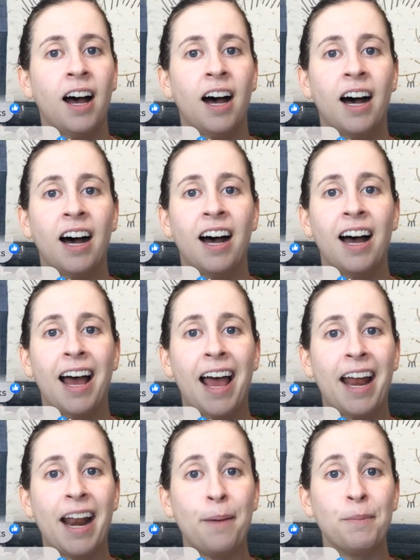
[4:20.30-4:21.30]
Uh,
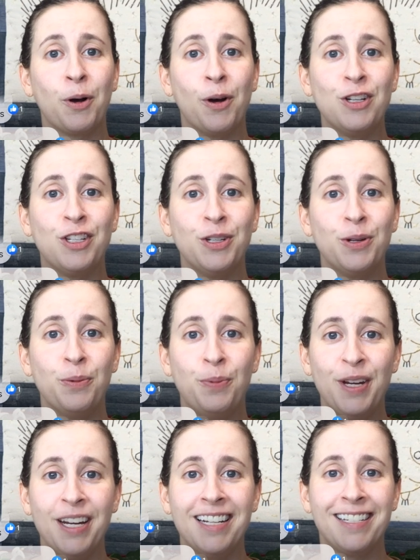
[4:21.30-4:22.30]
and I'm going to
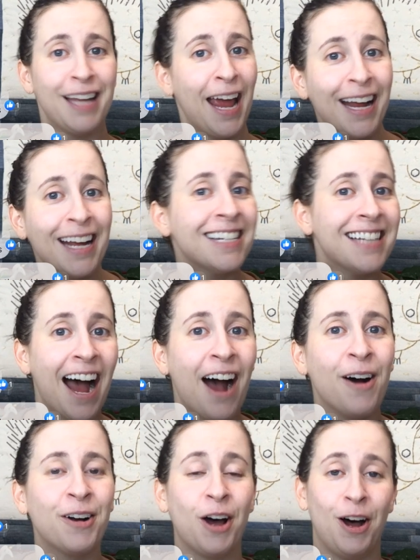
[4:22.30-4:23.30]
be taking
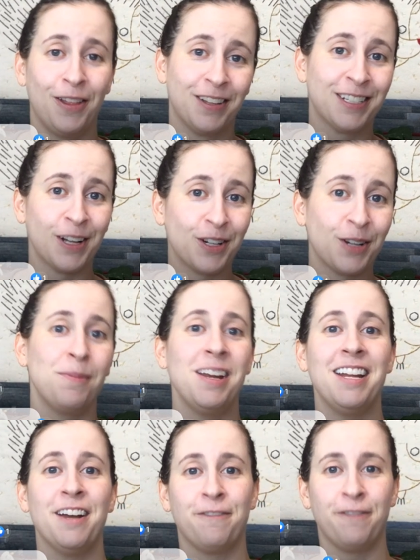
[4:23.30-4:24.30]
down all the social
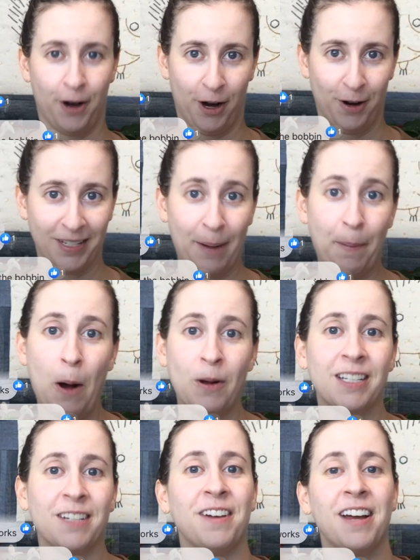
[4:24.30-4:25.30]
media photos I
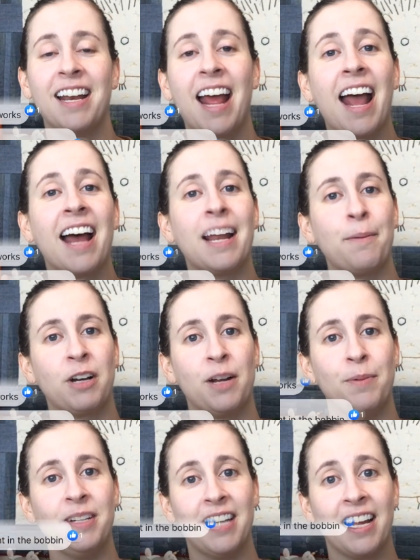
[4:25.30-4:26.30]
post of it and I'm going
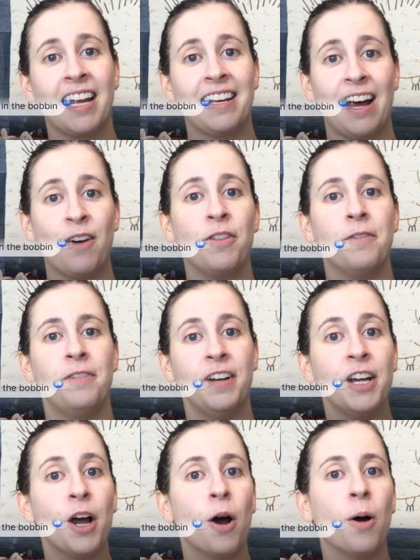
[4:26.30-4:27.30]
to be taking down the
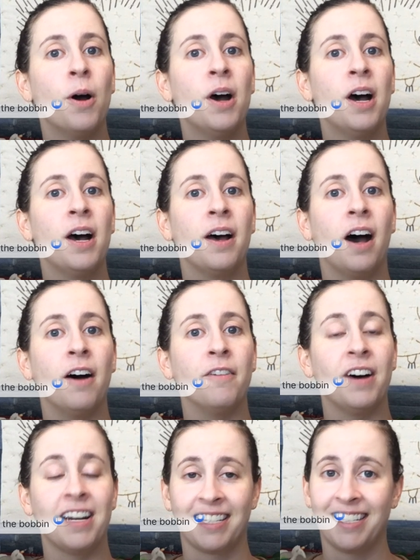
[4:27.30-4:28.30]
video
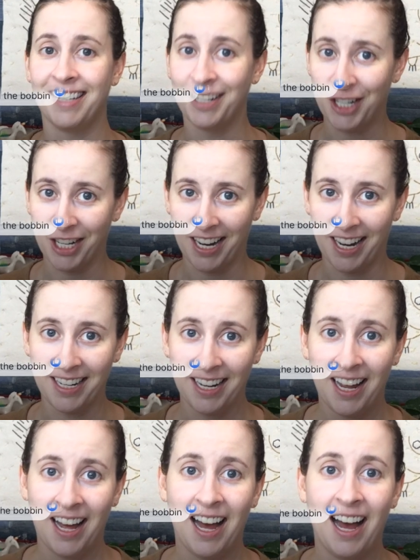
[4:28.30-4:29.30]
of us stitching it
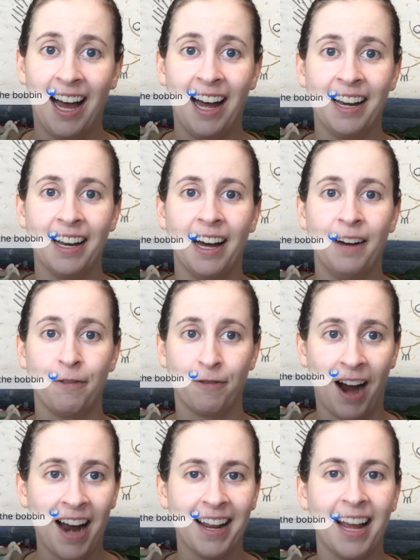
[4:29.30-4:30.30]
on uh,
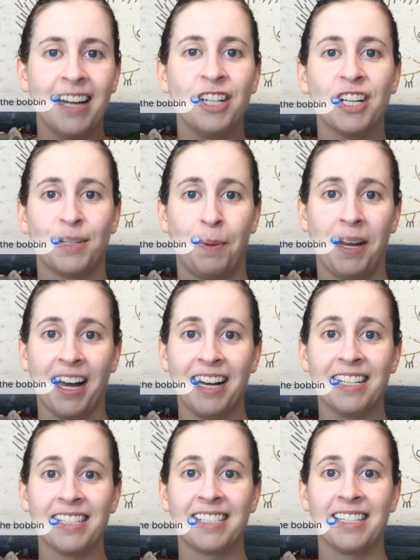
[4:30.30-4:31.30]
Friday just
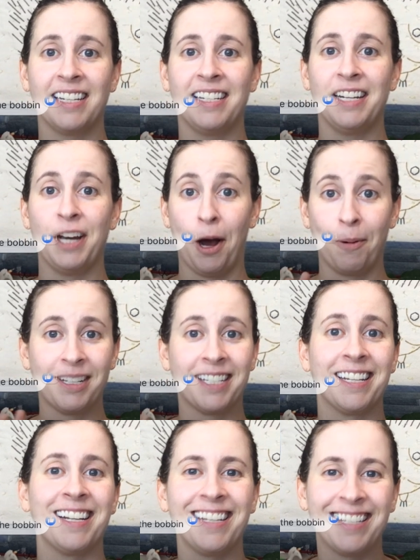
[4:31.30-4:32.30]
because, you know, it's
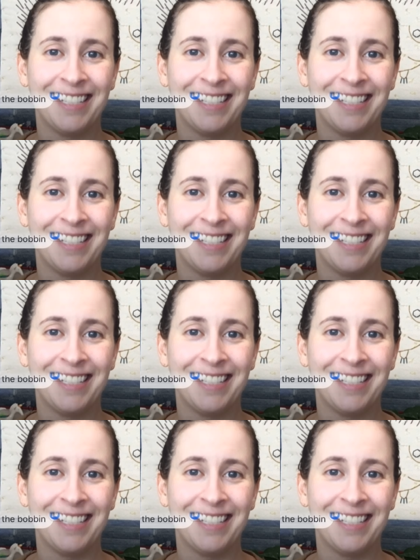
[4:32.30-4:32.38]
still